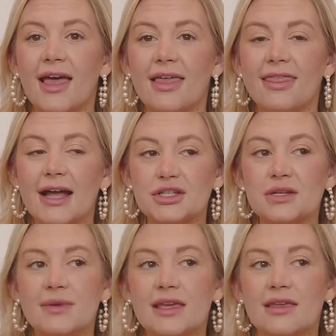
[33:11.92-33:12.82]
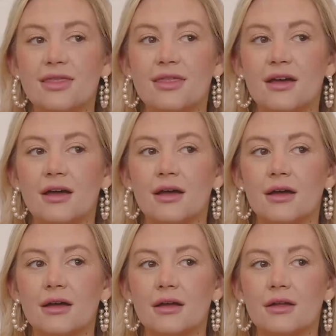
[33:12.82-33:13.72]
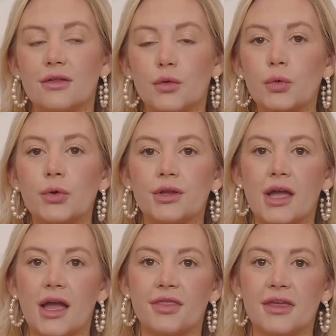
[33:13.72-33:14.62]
that should be the rule, not the